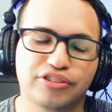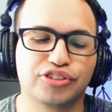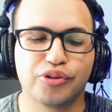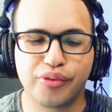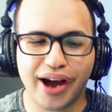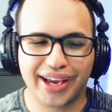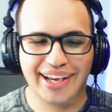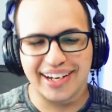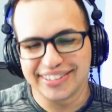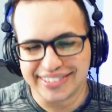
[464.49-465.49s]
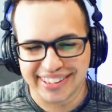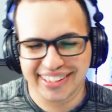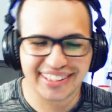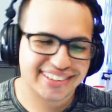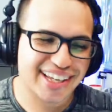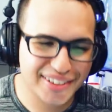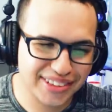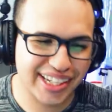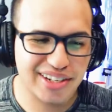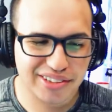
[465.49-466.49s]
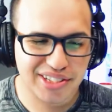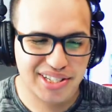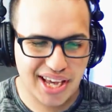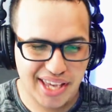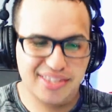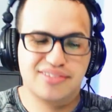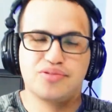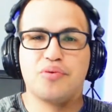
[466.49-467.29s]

so I cannot see the telltale signs.